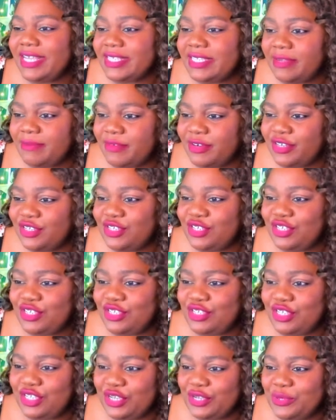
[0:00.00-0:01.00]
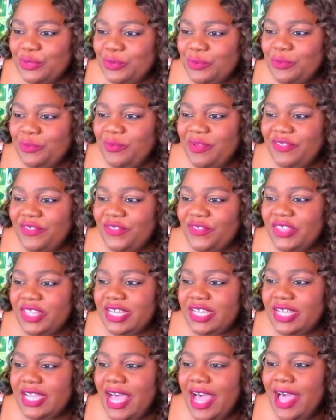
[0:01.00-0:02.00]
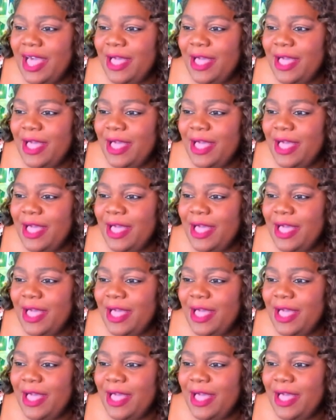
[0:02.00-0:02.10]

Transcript: simmers do with the